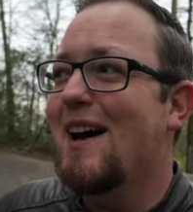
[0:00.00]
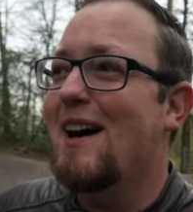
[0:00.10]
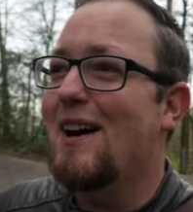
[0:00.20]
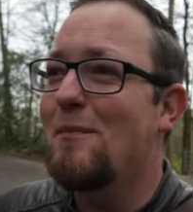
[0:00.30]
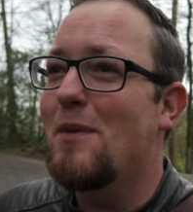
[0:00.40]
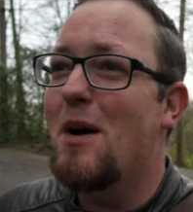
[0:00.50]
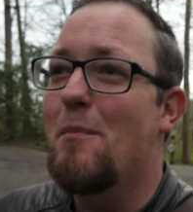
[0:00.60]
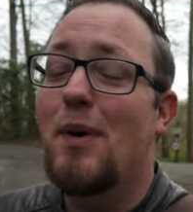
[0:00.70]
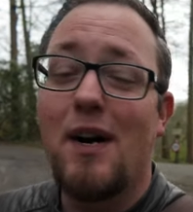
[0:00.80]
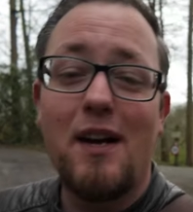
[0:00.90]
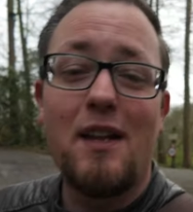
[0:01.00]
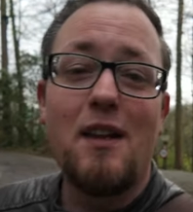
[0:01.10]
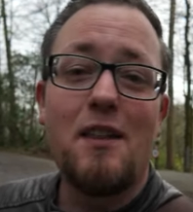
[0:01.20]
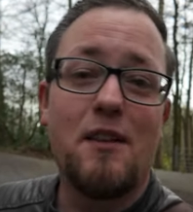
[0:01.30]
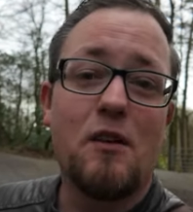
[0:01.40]
Um, but
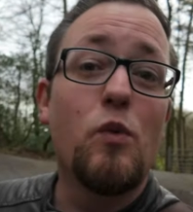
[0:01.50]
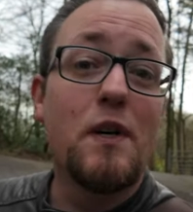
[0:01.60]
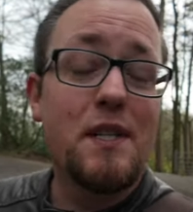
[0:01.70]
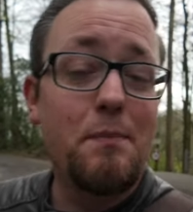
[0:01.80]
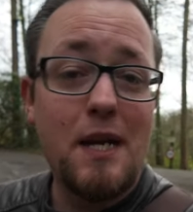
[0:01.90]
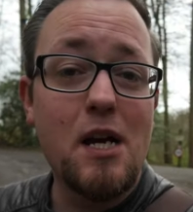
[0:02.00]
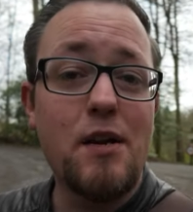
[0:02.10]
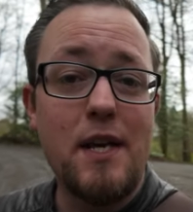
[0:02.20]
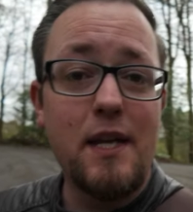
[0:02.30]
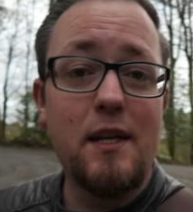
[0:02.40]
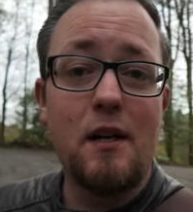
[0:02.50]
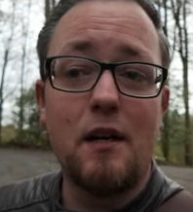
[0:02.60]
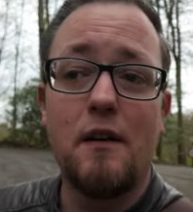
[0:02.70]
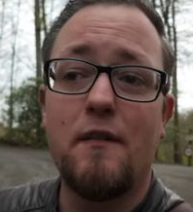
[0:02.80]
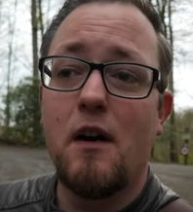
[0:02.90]
there was a period
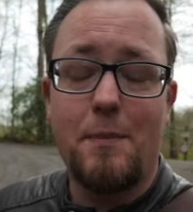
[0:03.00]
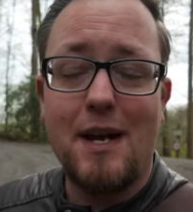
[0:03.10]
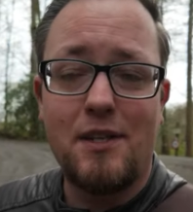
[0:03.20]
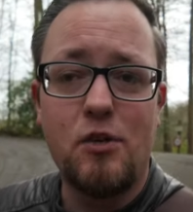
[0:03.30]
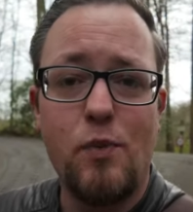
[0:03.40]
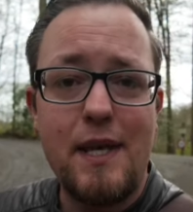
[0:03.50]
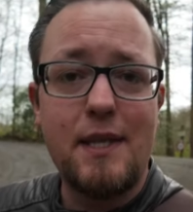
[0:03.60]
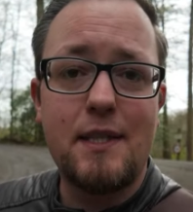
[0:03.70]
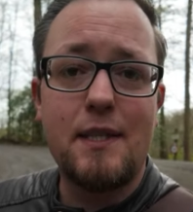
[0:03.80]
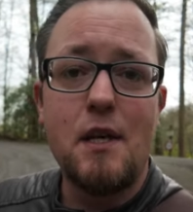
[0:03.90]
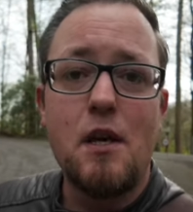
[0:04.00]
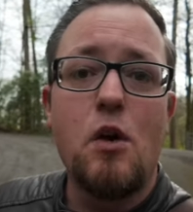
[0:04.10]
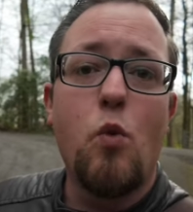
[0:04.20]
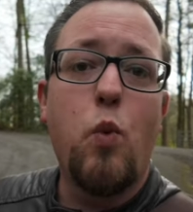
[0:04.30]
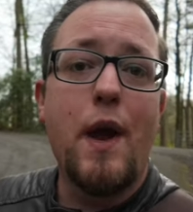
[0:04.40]
of about two weeks
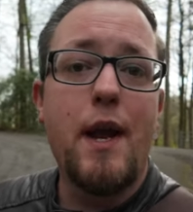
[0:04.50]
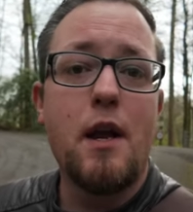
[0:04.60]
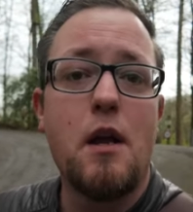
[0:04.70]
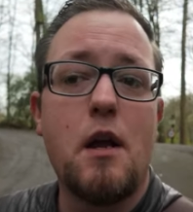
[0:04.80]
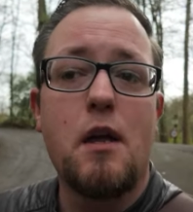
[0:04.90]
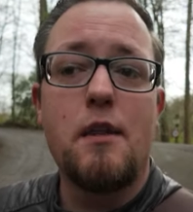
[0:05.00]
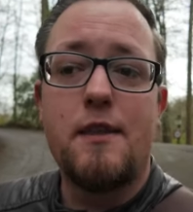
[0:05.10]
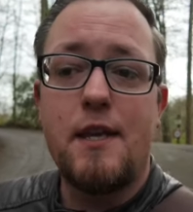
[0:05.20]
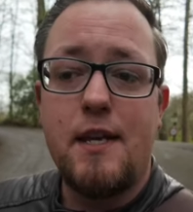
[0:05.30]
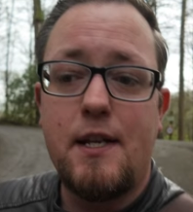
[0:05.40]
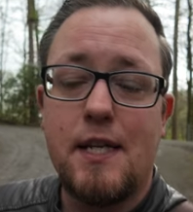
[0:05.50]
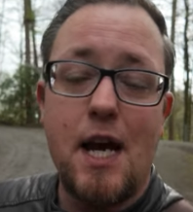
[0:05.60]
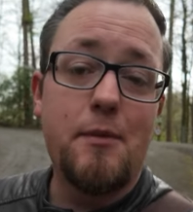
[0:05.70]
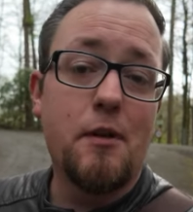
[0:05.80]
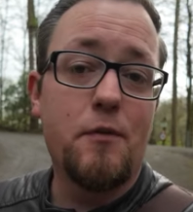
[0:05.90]
where the
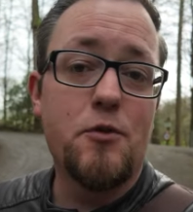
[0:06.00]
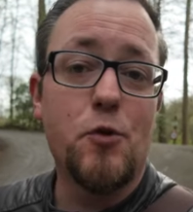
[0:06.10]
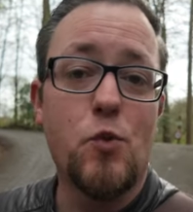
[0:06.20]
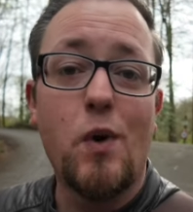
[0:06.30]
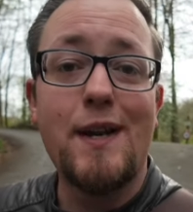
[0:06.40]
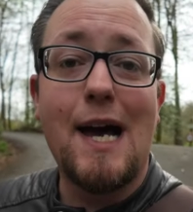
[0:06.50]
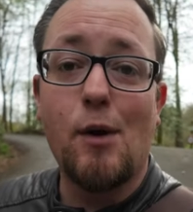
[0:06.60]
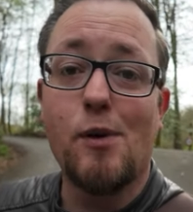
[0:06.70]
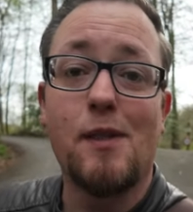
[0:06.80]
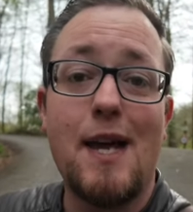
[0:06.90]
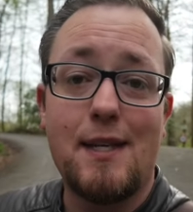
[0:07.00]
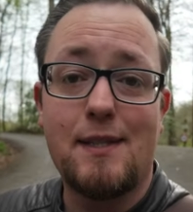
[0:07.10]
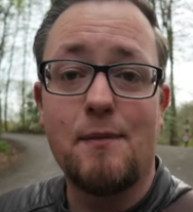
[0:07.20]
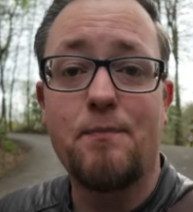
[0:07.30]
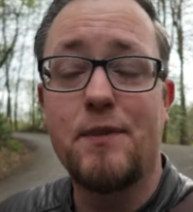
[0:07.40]
time difference was one hour
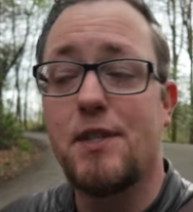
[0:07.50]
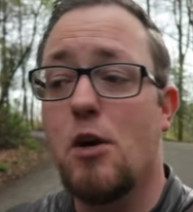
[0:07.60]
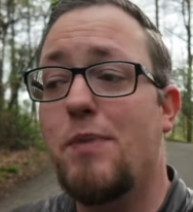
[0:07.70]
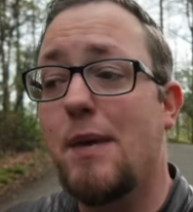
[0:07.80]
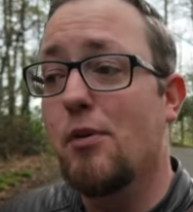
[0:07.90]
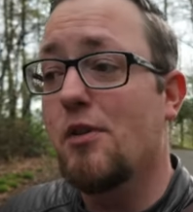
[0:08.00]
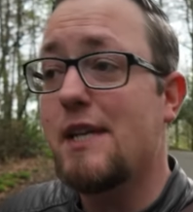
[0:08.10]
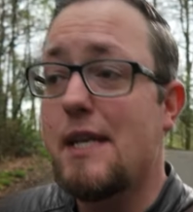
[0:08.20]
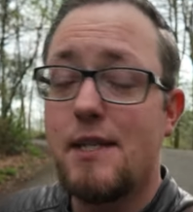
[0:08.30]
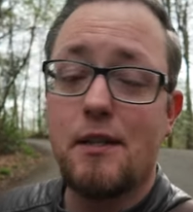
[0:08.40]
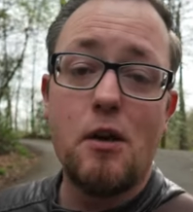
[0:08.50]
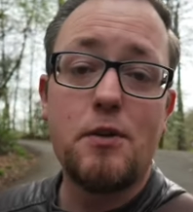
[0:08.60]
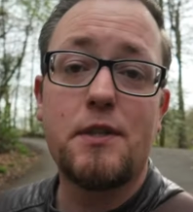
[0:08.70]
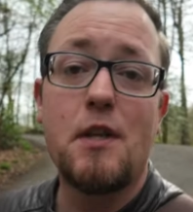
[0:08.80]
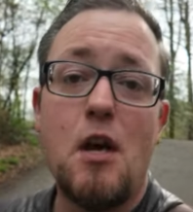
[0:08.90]
less. So people on the East
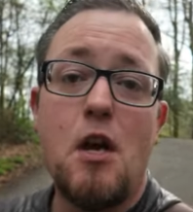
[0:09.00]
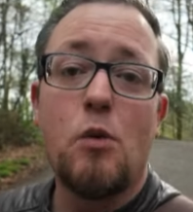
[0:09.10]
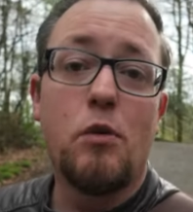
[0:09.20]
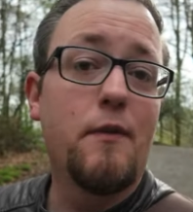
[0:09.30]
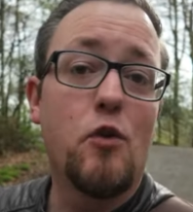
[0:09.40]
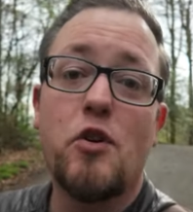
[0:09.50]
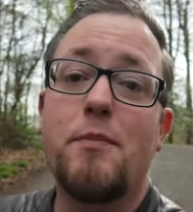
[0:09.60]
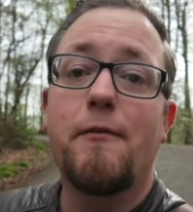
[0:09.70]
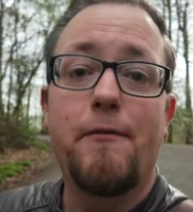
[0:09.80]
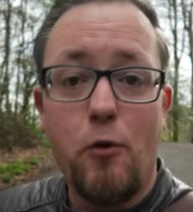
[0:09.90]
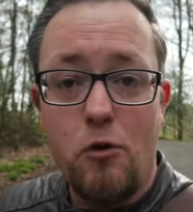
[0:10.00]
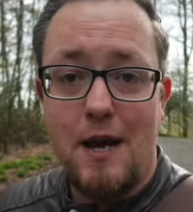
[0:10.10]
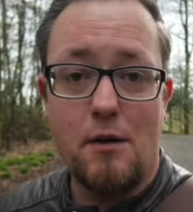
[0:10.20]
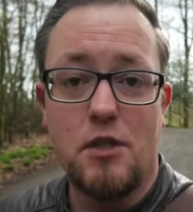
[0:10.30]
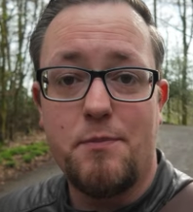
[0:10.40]
Coast would have only been four
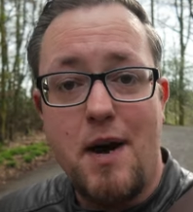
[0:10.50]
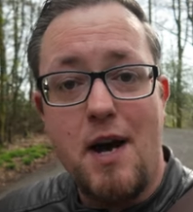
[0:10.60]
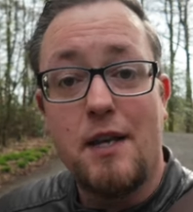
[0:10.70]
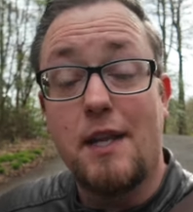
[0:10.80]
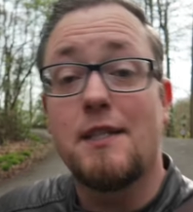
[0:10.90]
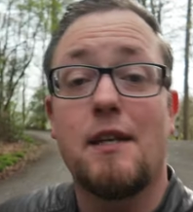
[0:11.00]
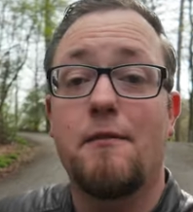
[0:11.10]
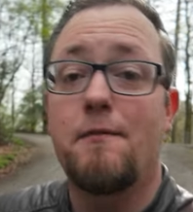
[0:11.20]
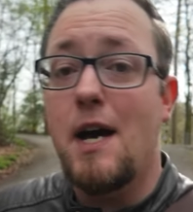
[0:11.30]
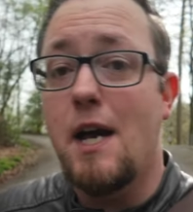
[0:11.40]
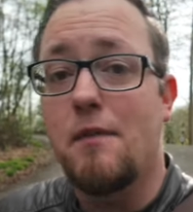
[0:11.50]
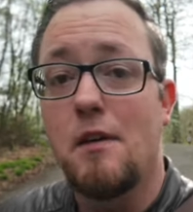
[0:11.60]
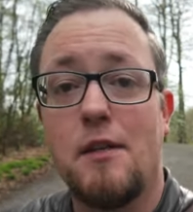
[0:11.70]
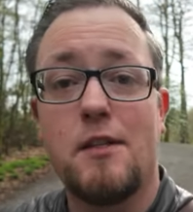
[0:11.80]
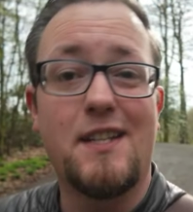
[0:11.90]
hours behind instead of five.
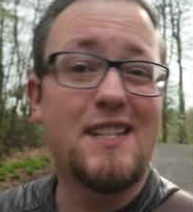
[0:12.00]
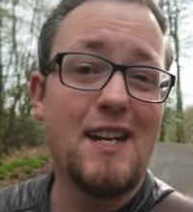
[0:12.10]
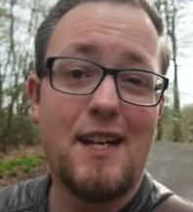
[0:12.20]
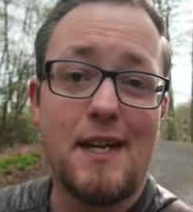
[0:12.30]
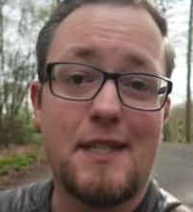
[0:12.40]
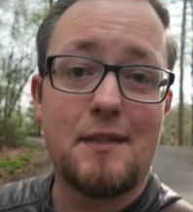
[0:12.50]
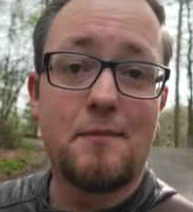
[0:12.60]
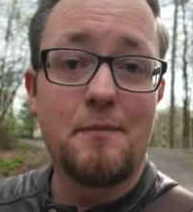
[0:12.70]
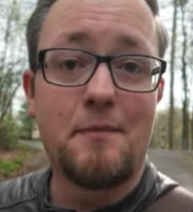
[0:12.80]
So that's kind of nice.